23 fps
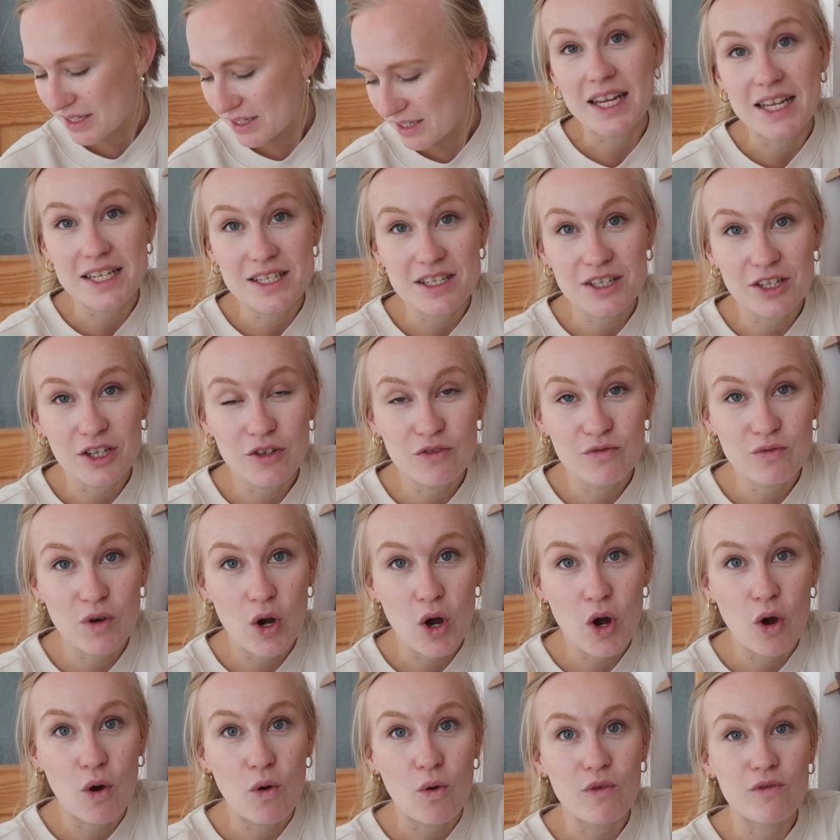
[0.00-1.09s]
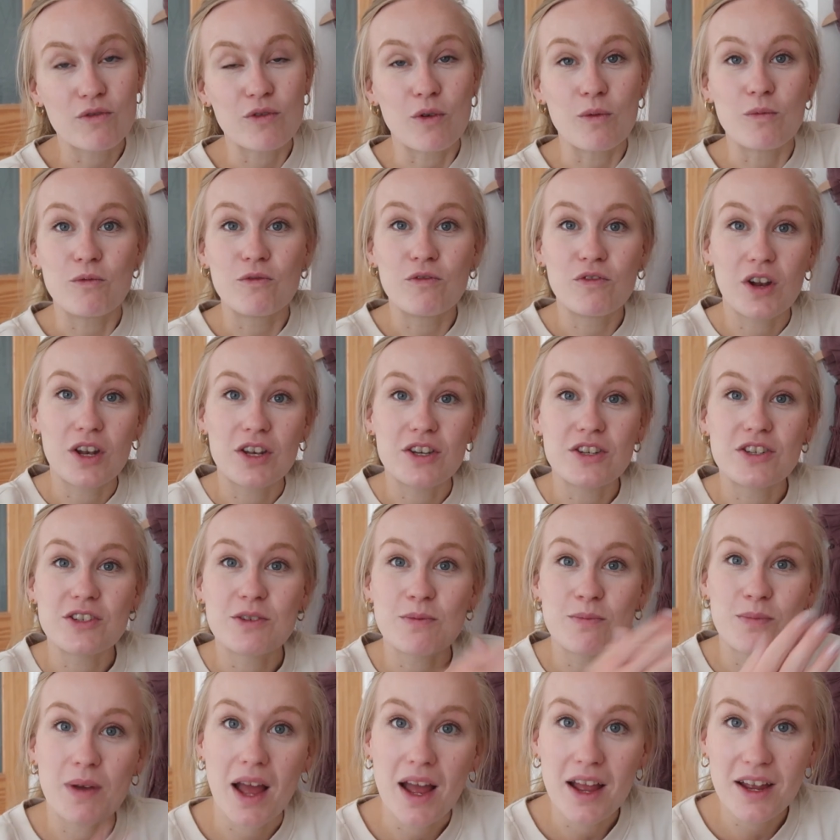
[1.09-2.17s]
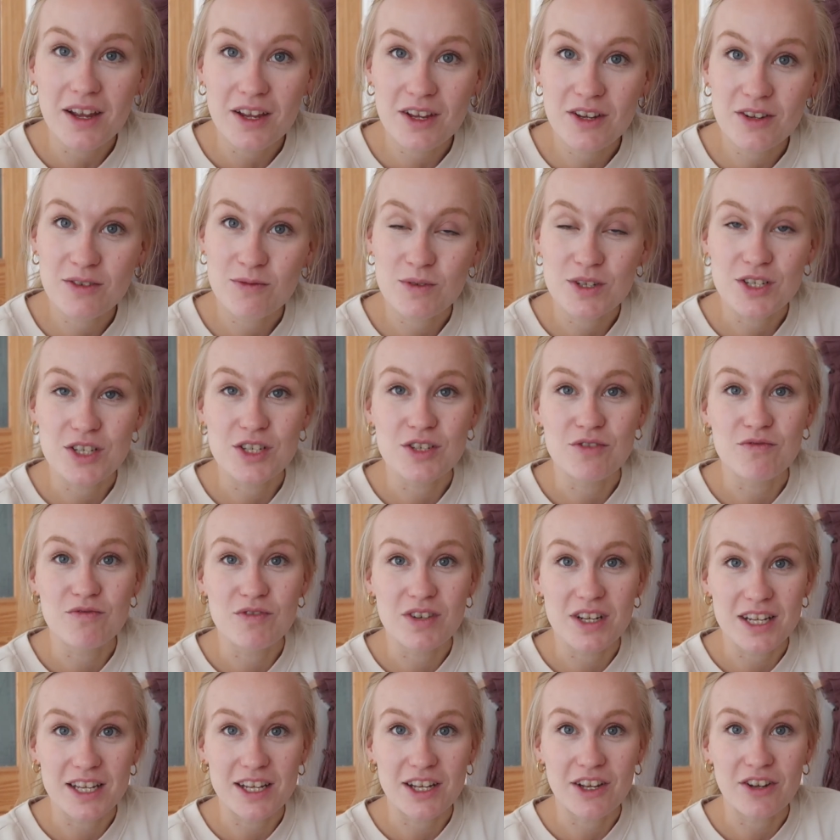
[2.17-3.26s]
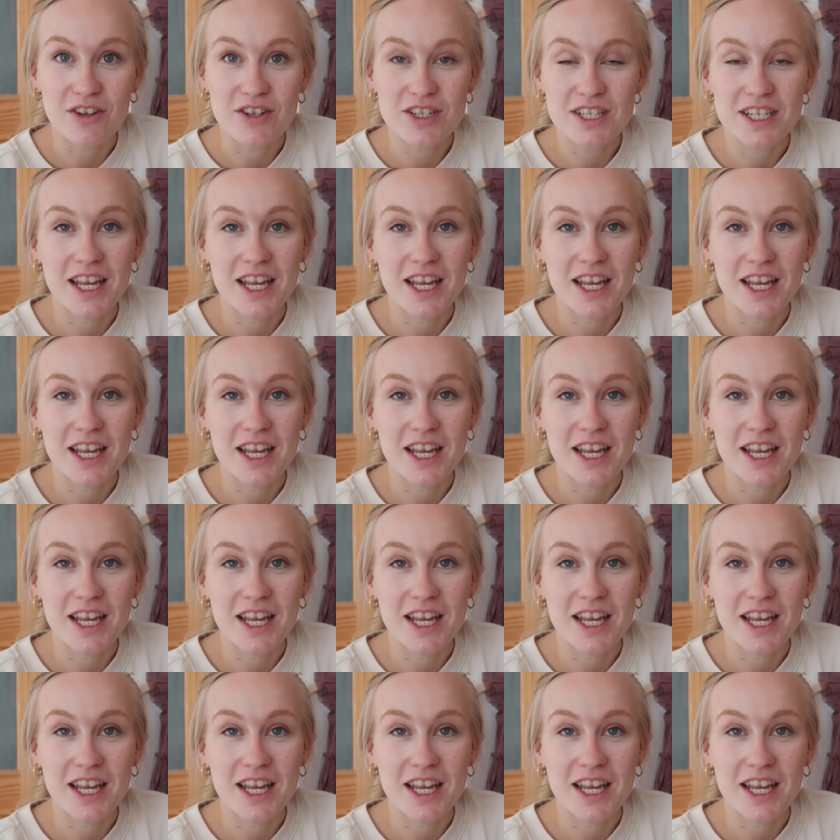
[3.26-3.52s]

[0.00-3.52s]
Eden can roll from front to back, which is really good.